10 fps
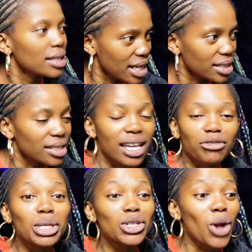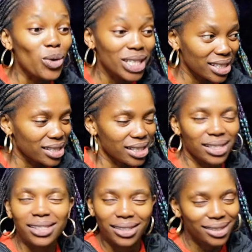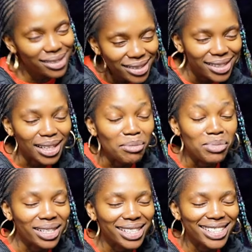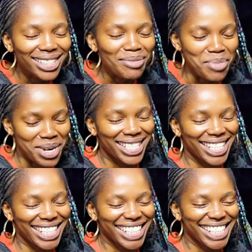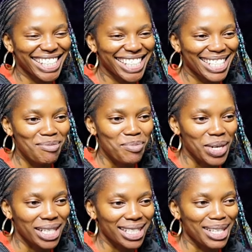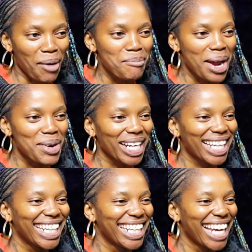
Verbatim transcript: Yes, they've been noticing. The who? the Brit- British, British American.